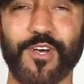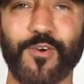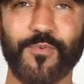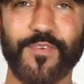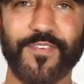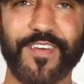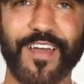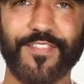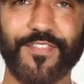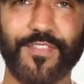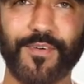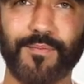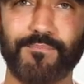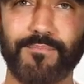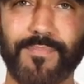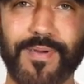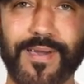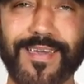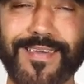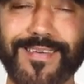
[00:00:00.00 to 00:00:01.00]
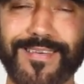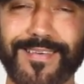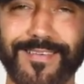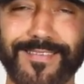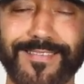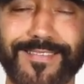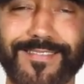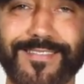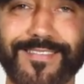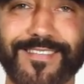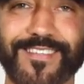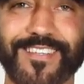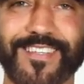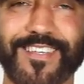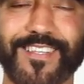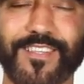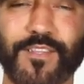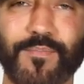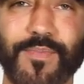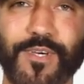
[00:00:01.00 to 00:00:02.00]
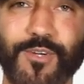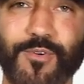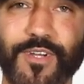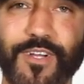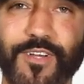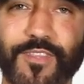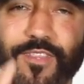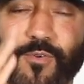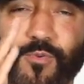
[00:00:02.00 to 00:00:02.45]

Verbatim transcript: we've got the beige in the middle here, and